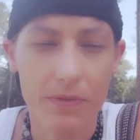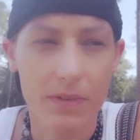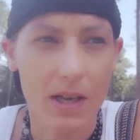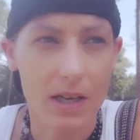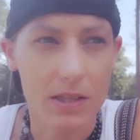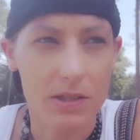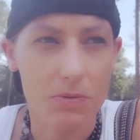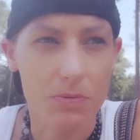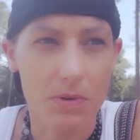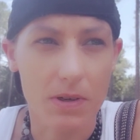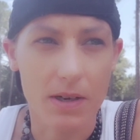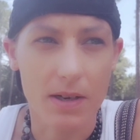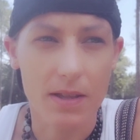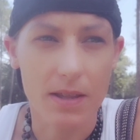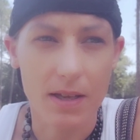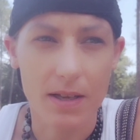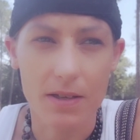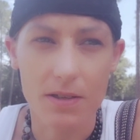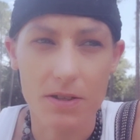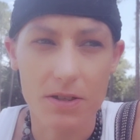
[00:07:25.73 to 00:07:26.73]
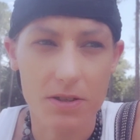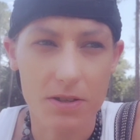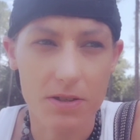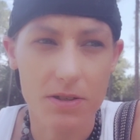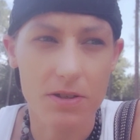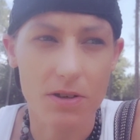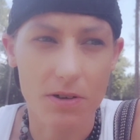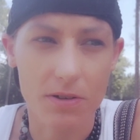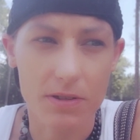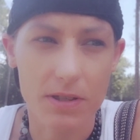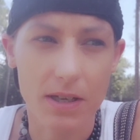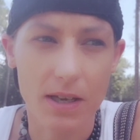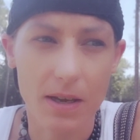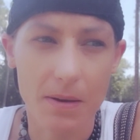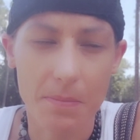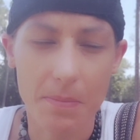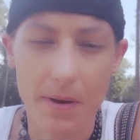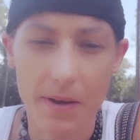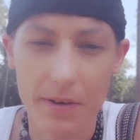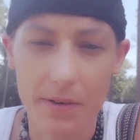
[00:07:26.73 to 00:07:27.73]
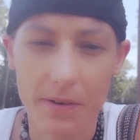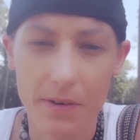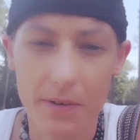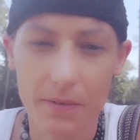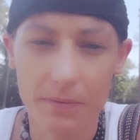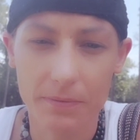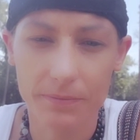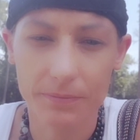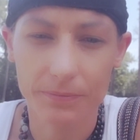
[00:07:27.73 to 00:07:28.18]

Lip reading: that's when things start to get better.